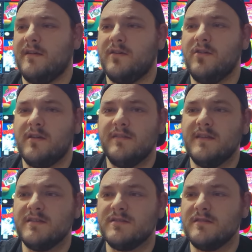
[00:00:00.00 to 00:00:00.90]
Good
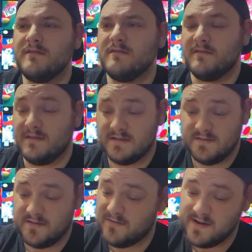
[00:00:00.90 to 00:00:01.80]
condition. This is
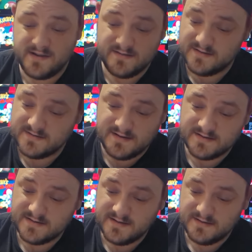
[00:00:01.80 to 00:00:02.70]
in great condition,
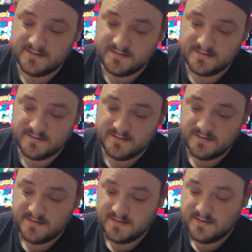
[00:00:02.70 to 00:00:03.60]
actually.
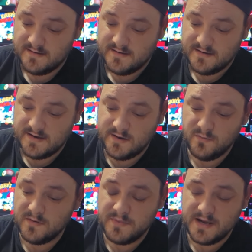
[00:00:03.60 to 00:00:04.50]
And I
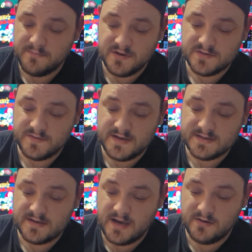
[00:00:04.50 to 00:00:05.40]
wouldn't have paid much for
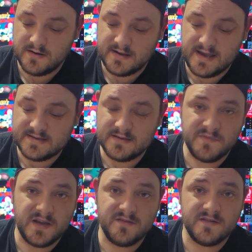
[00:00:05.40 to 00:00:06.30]
this. I would guess
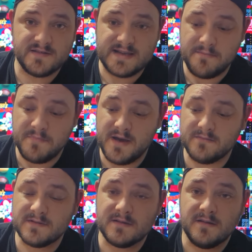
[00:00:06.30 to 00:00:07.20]
something under
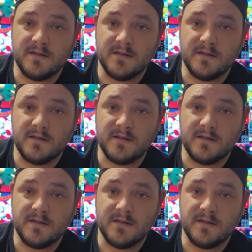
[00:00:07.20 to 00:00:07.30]
£10.